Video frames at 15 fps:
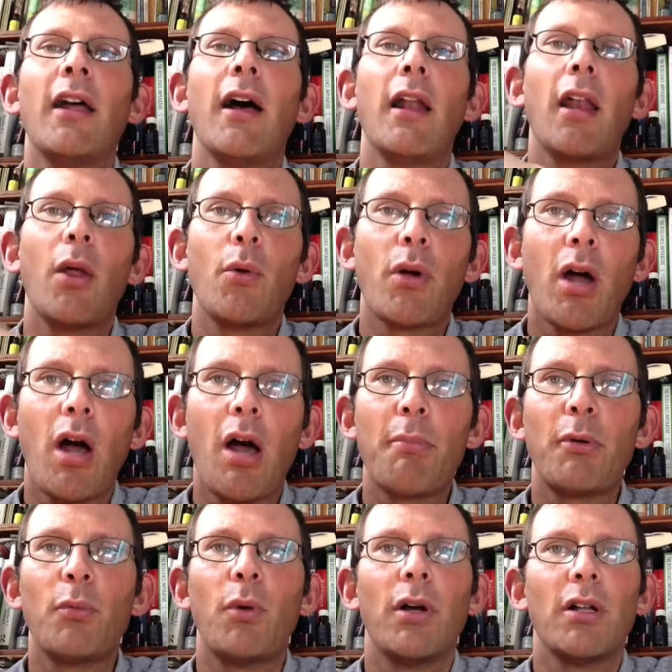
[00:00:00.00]
a
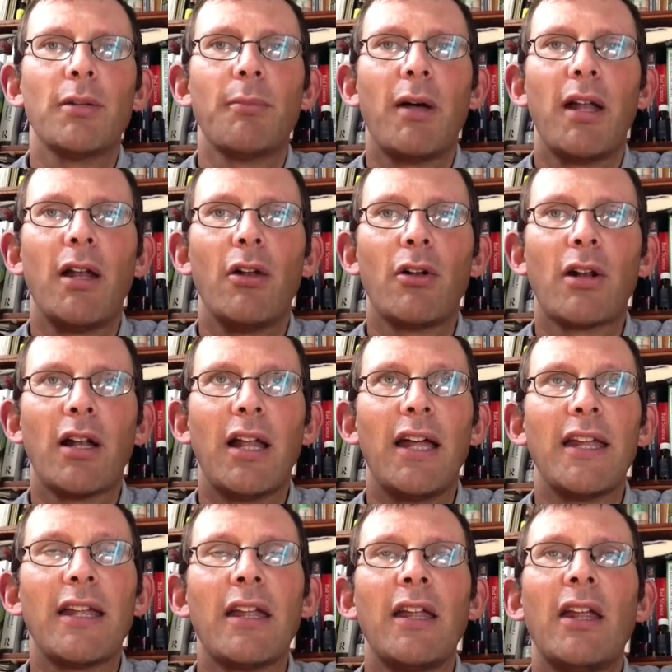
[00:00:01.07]
low-carbon world might look
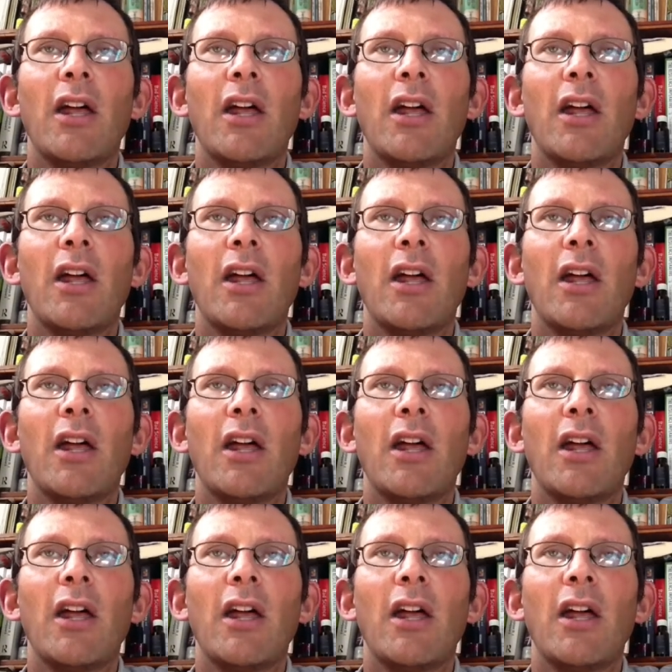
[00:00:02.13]
like,